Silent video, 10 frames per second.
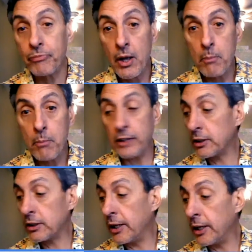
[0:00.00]
So
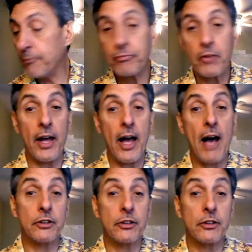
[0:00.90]
basically,
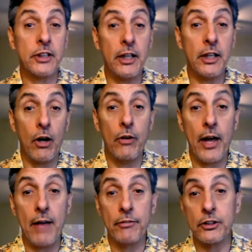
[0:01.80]
they have to
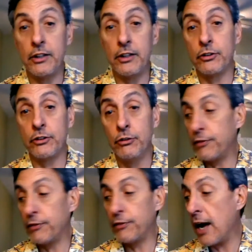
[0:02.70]
see the
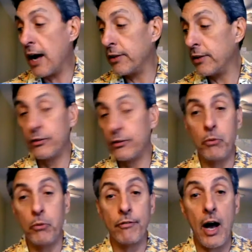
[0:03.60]
2.5
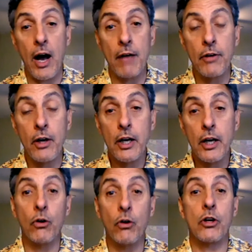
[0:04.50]
and the
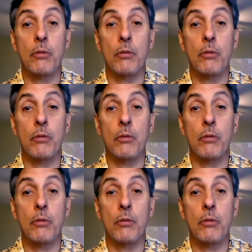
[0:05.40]
2.5